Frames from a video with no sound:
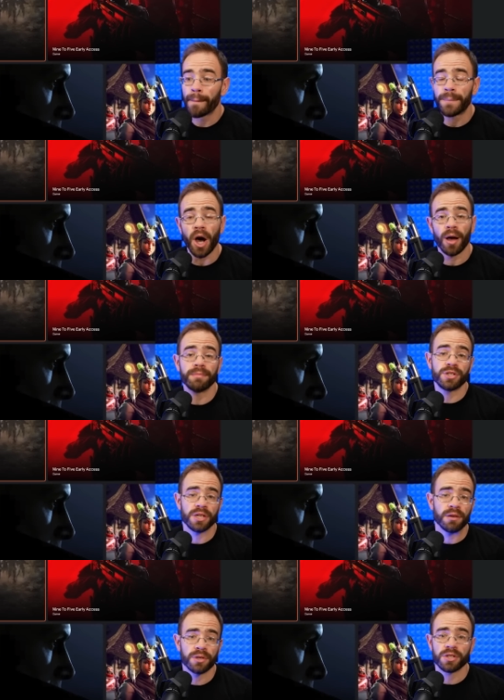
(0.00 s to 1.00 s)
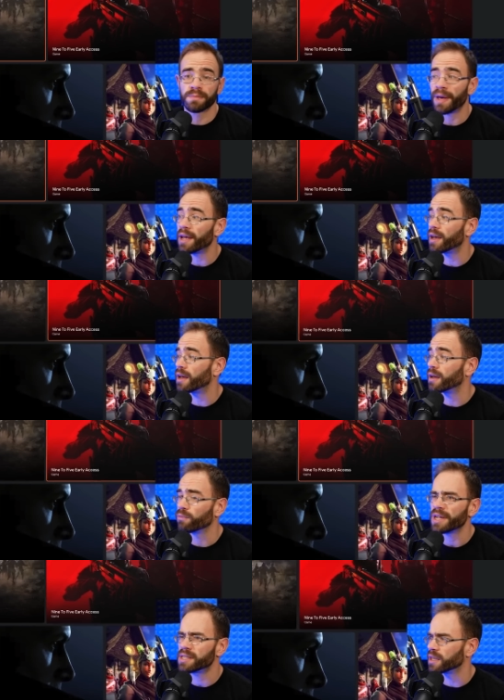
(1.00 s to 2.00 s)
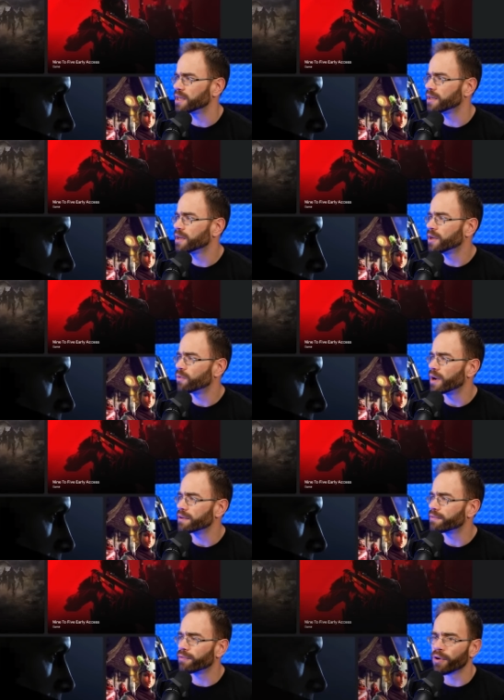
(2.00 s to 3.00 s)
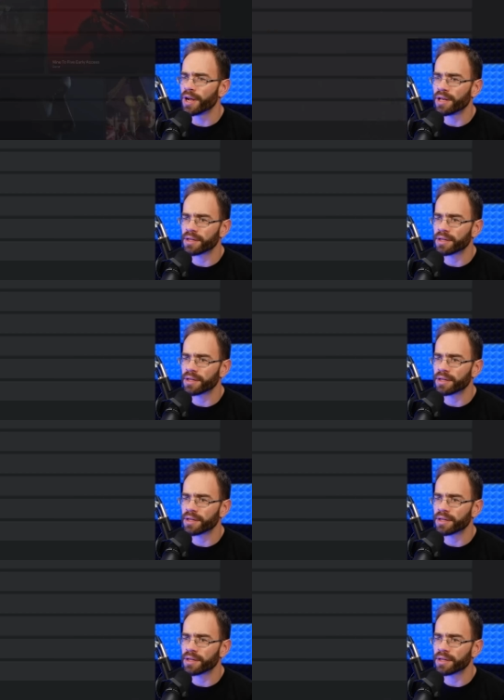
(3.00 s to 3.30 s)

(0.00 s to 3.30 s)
P U B G, which was ba uh, recently went free.